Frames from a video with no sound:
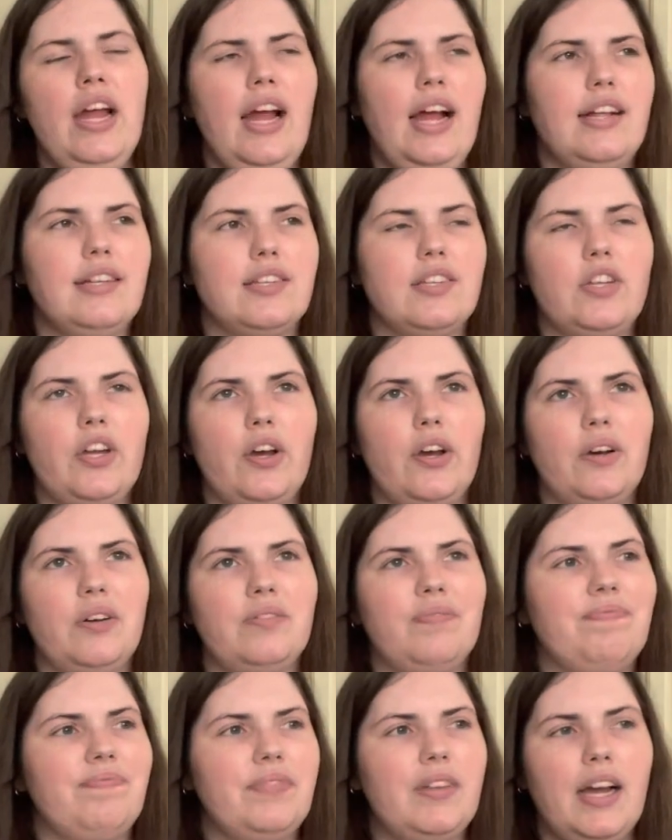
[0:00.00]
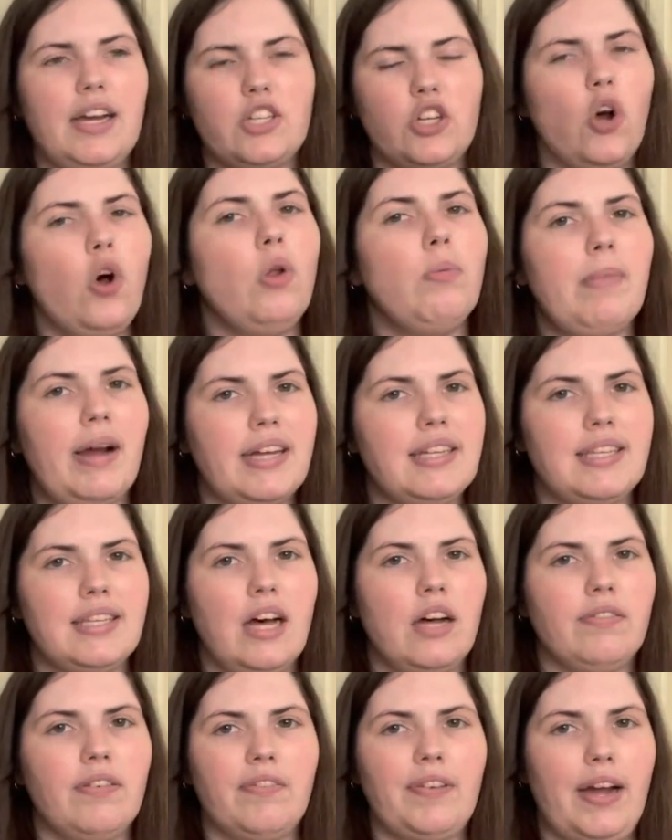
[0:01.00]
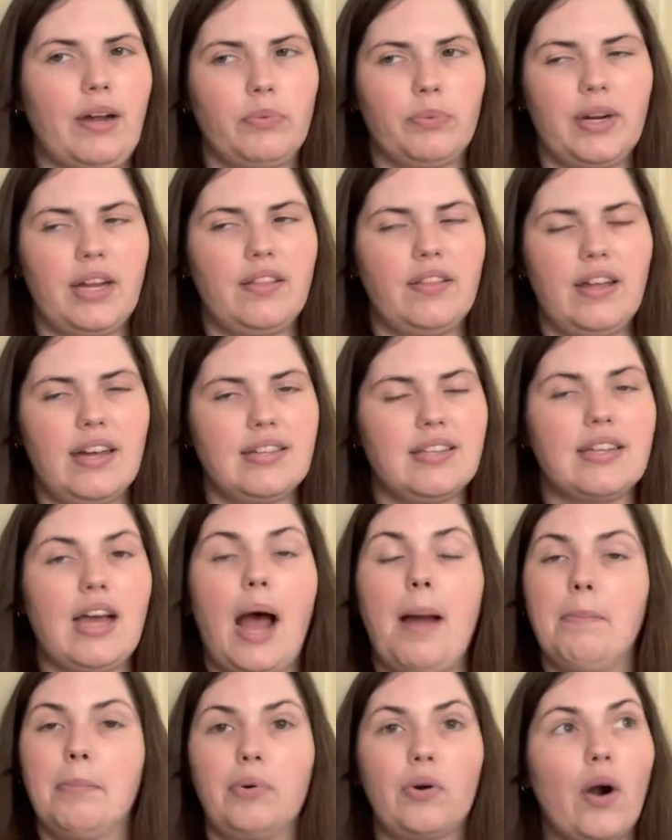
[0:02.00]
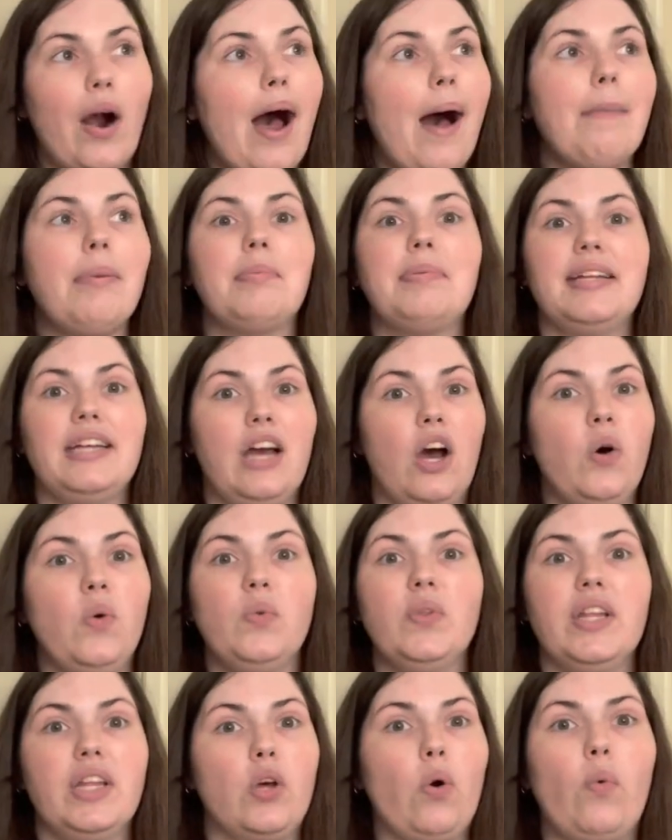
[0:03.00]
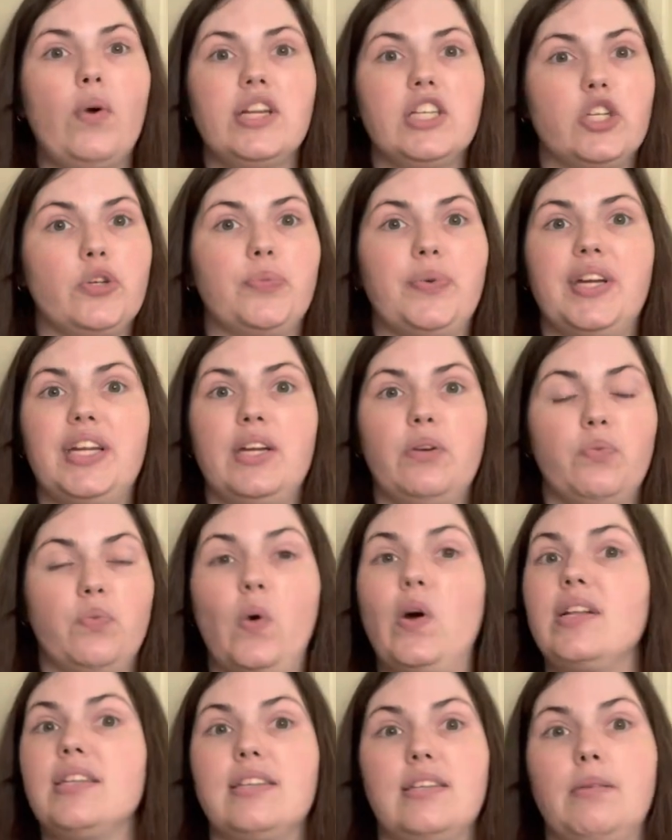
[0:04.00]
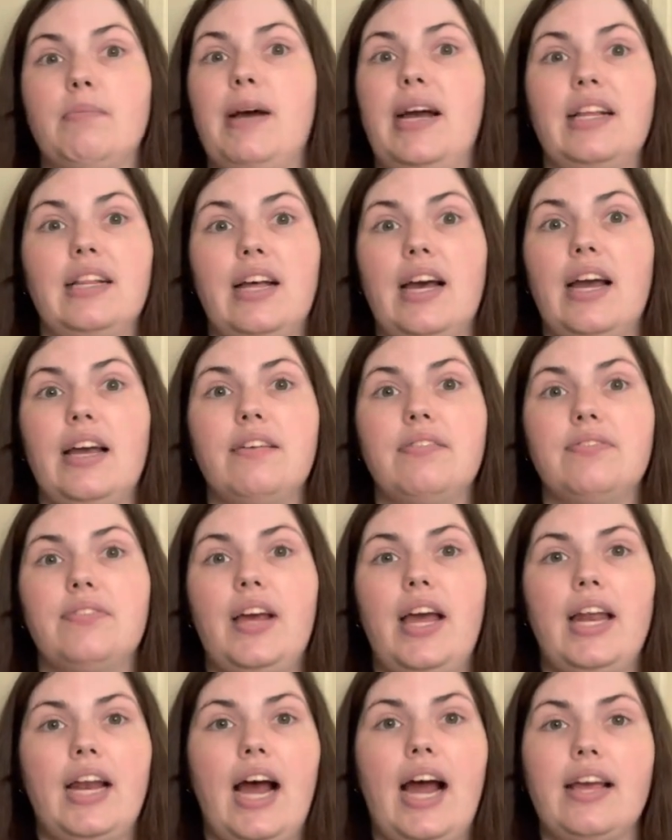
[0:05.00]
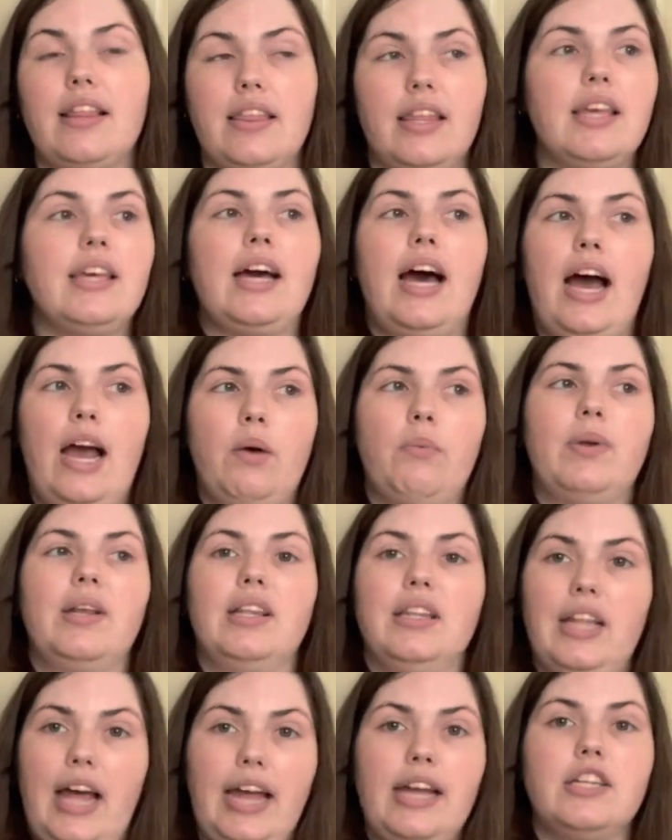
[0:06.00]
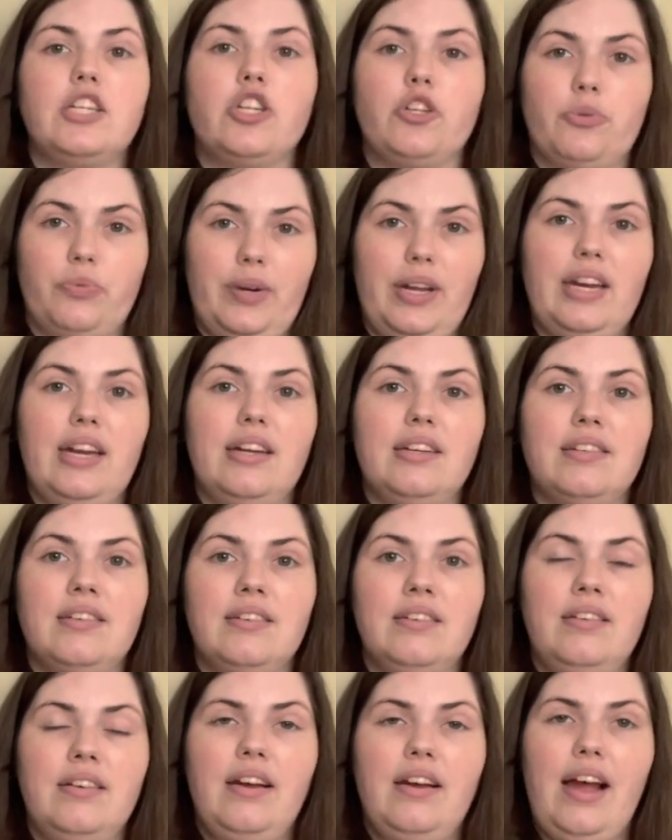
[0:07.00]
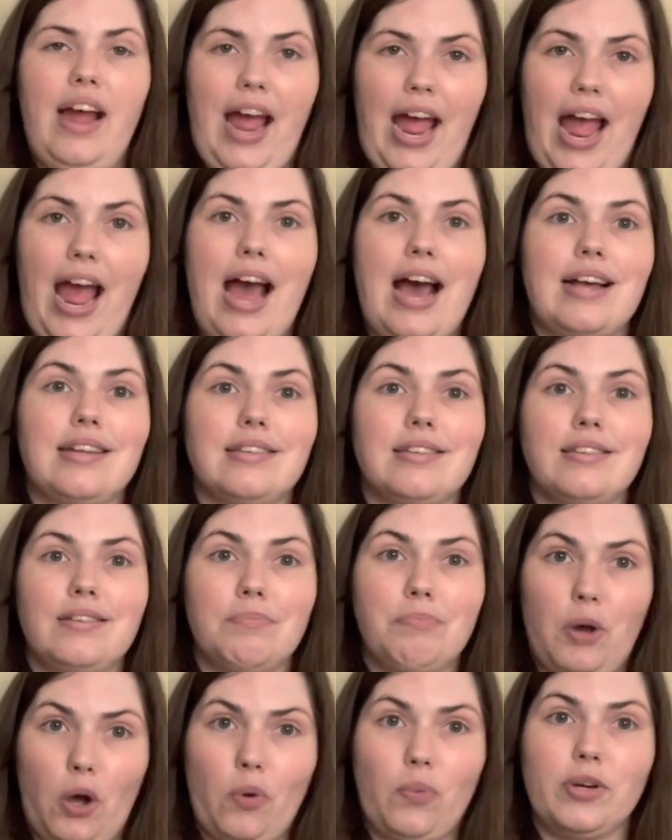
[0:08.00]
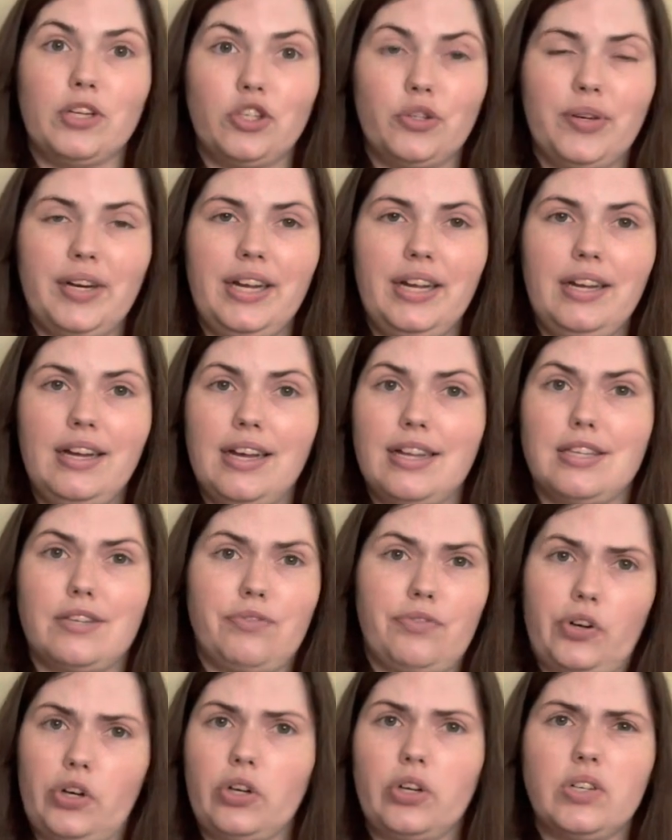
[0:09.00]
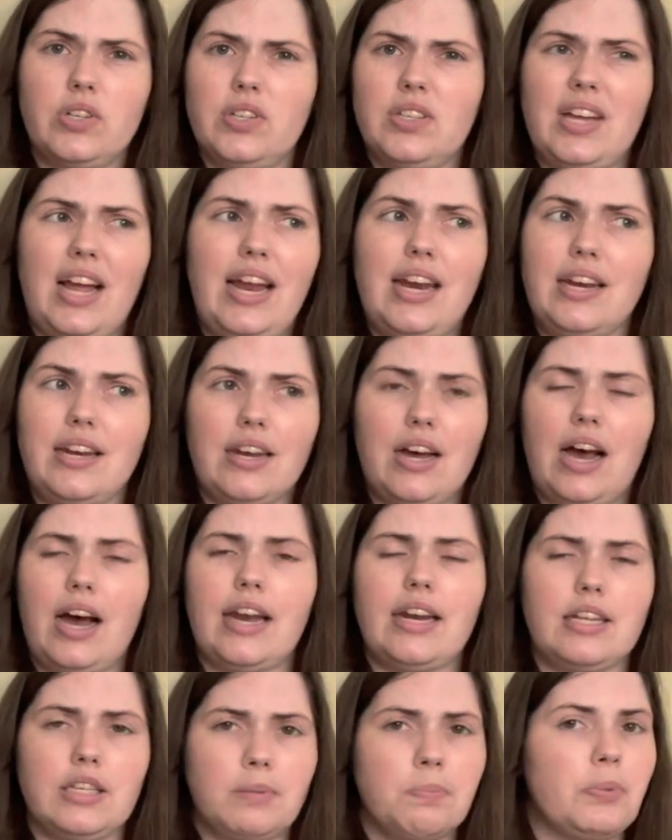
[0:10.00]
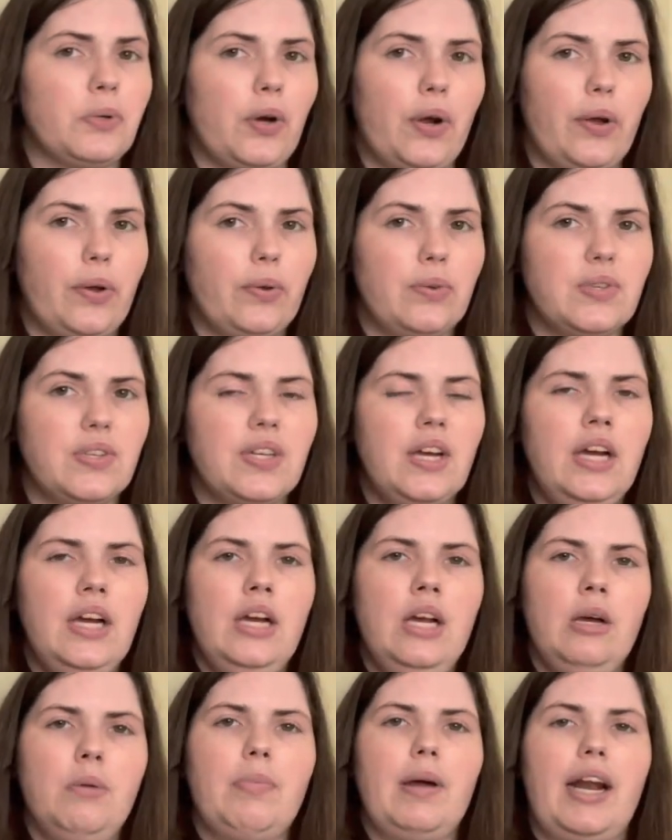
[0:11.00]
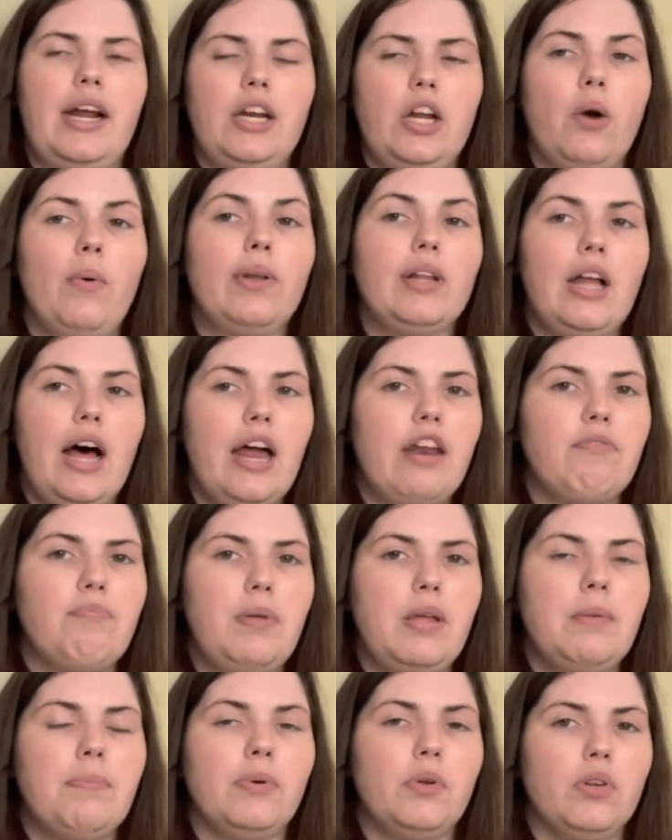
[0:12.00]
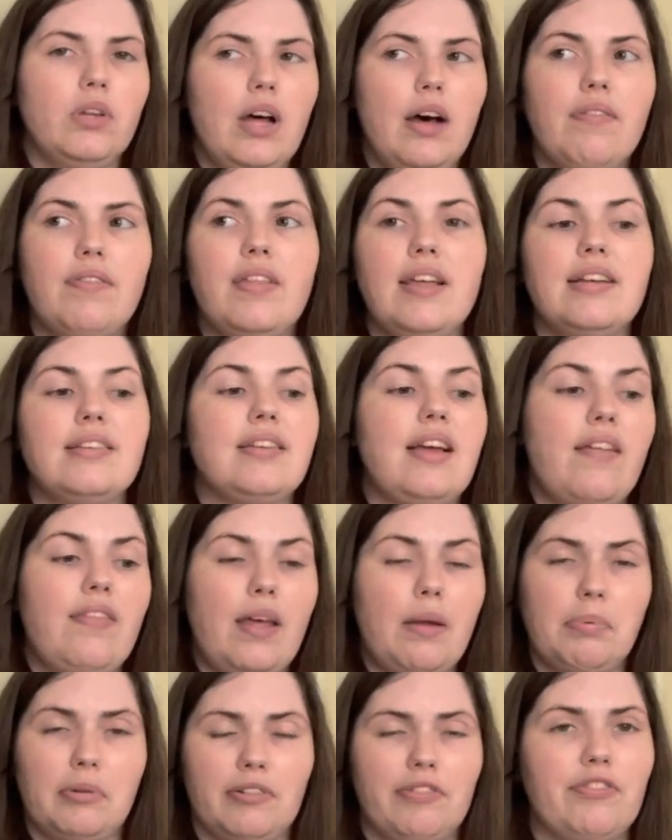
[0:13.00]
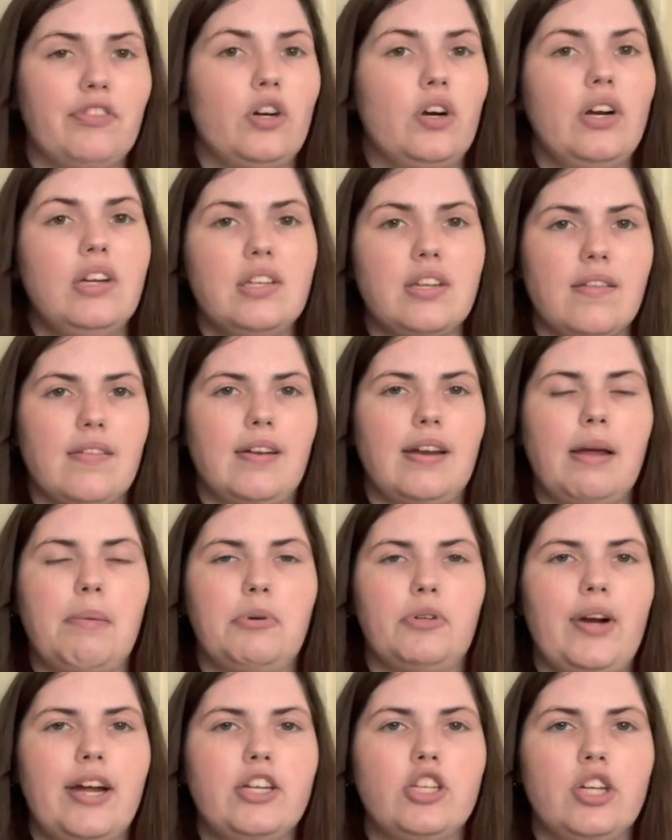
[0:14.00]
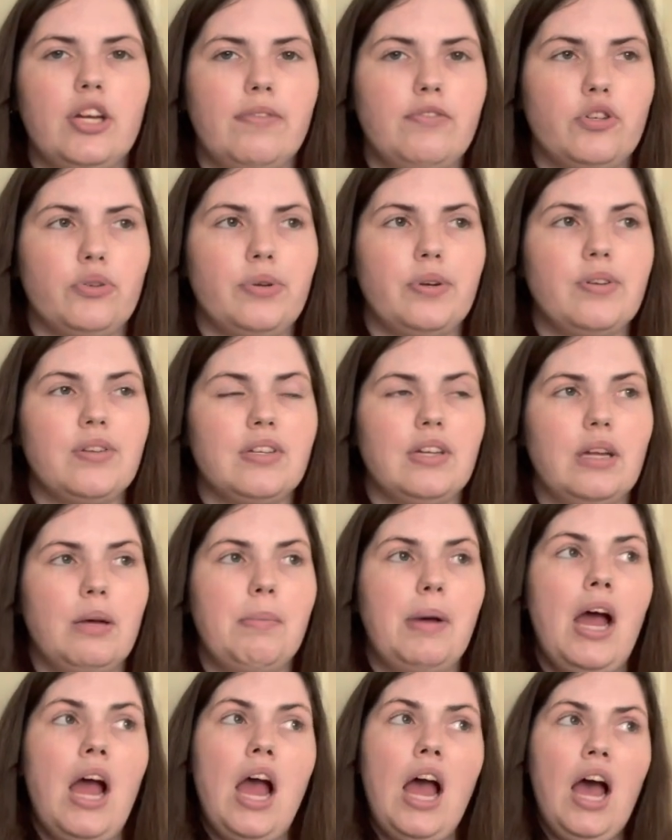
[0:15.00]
And so I told myself if I read this, I'm probably only going to read it once in my life. And I think I would like to read it as poetry, as verse, and not as prose. But I know a lot of people love this and they prefer it to The Liberation of Jerusalem.